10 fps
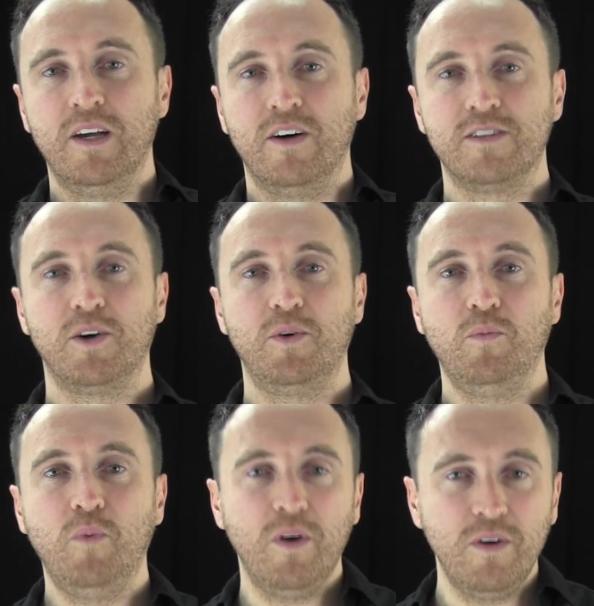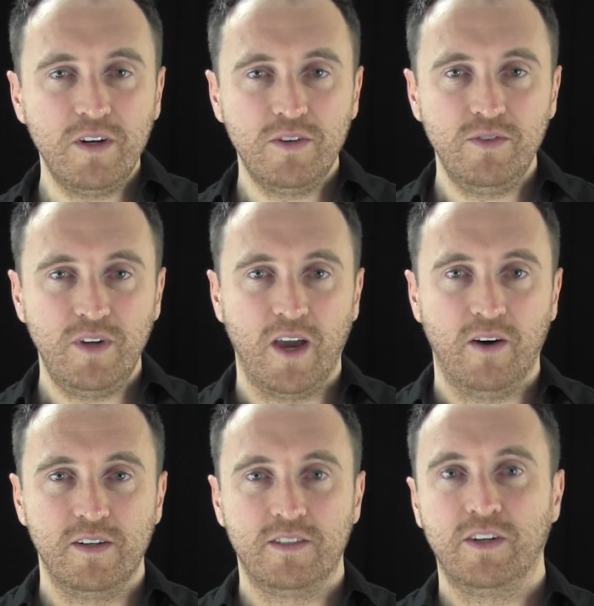All right, so what I'm going to do
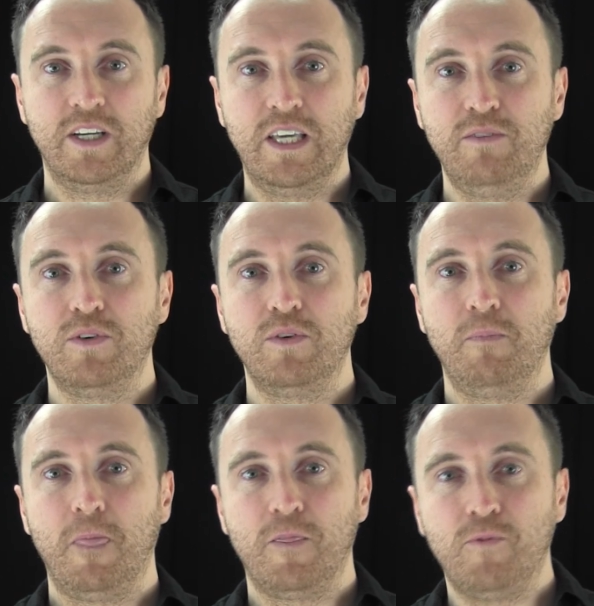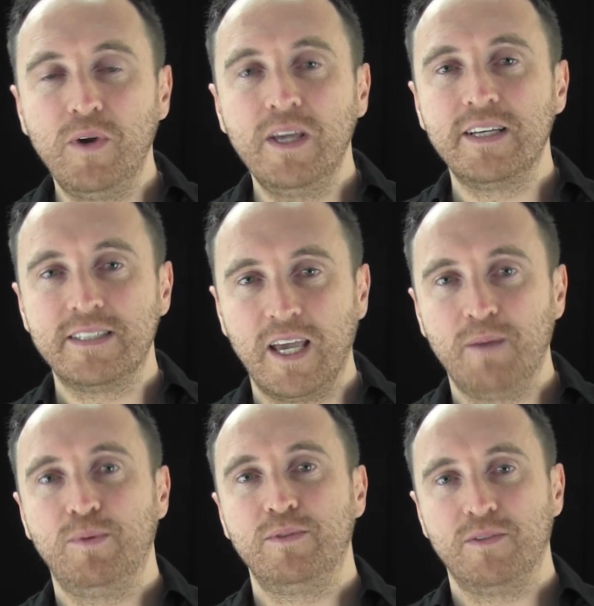now is I'm going to give you three
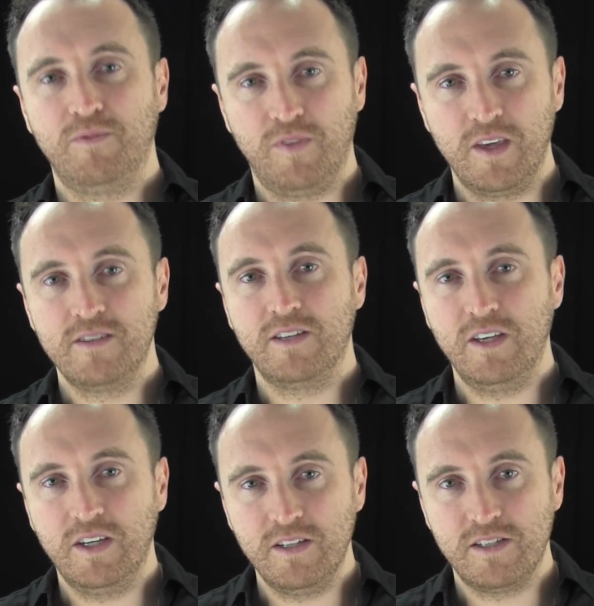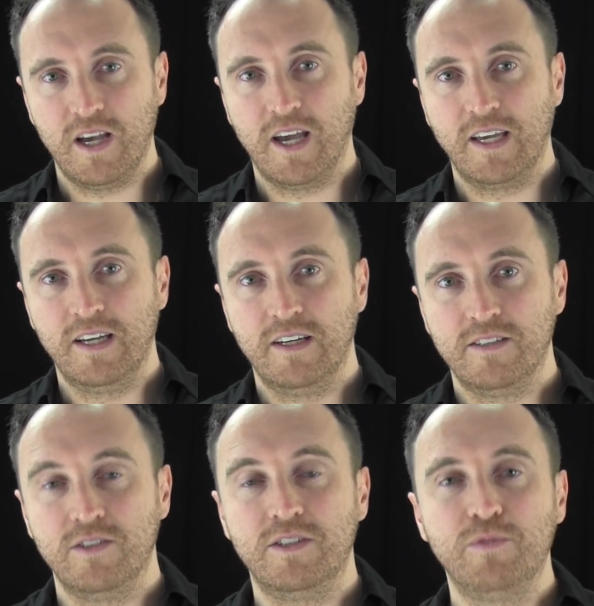examples of things that you can say
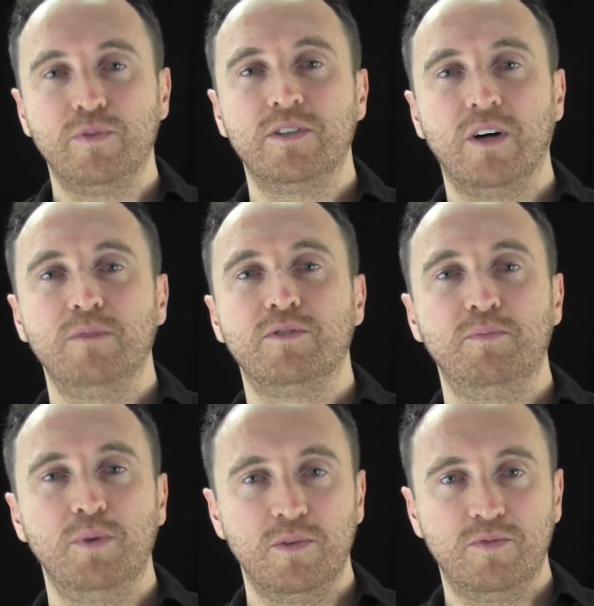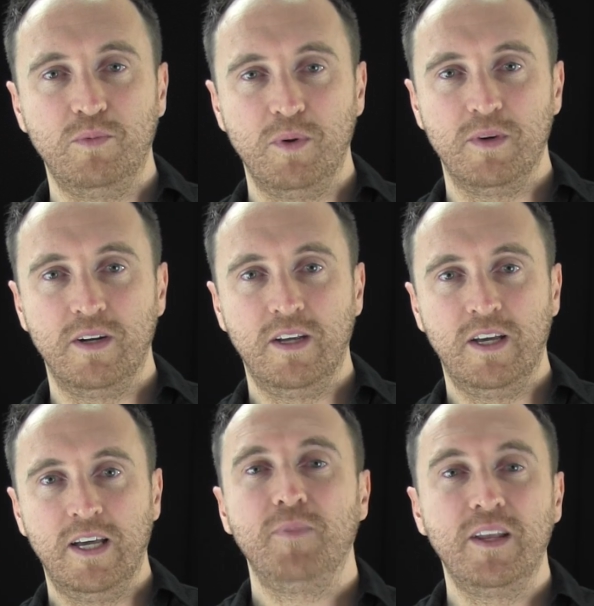to different types of beautiful women
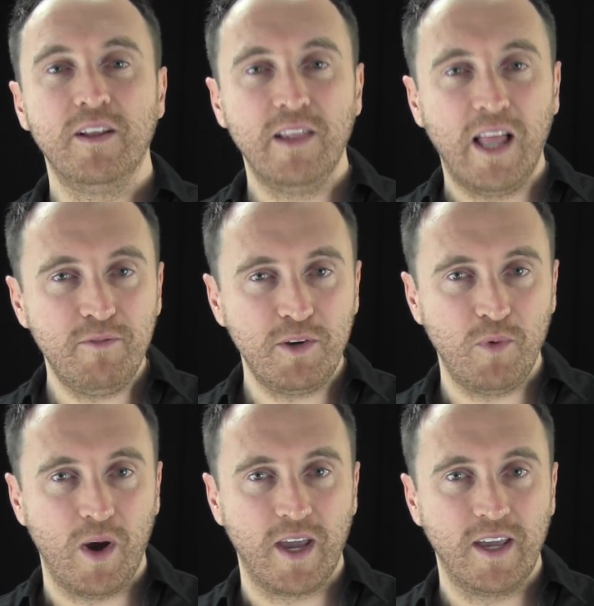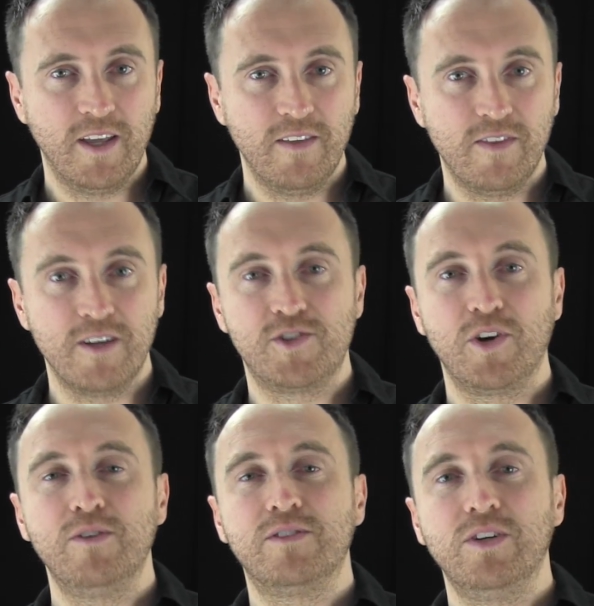in a loving way that
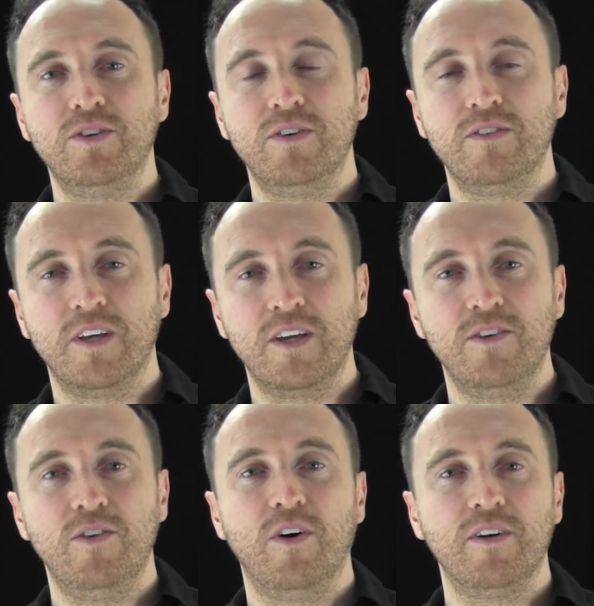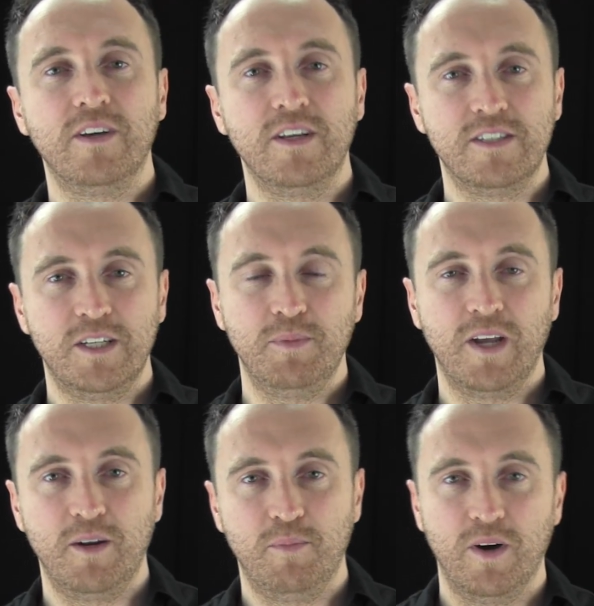shows her that you're not
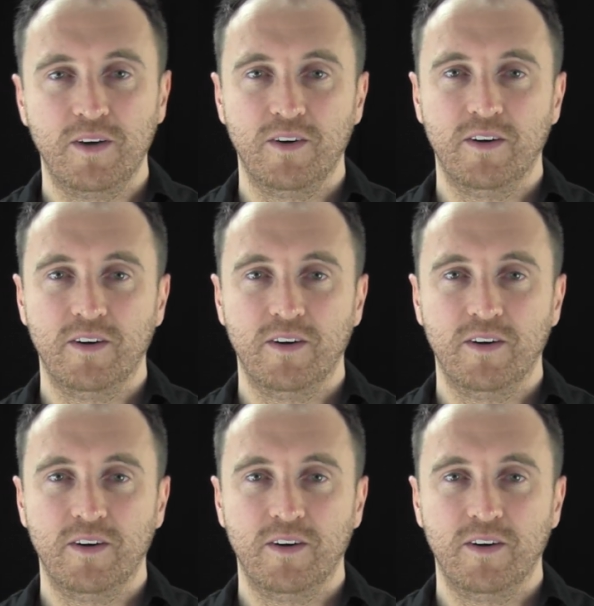intimidated by